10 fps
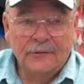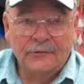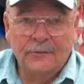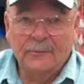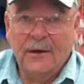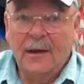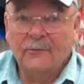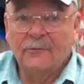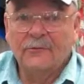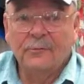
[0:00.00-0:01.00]

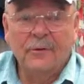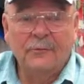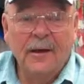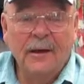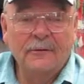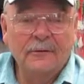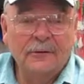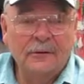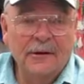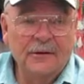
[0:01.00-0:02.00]
Sometimes on Smith Mountain you
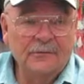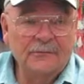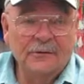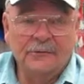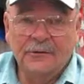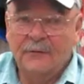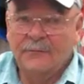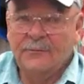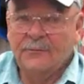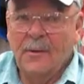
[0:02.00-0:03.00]
can catch the fish
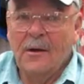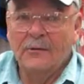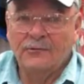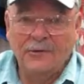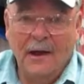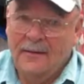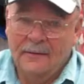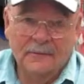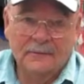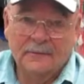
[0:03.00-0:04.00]
after the spawn is shallow,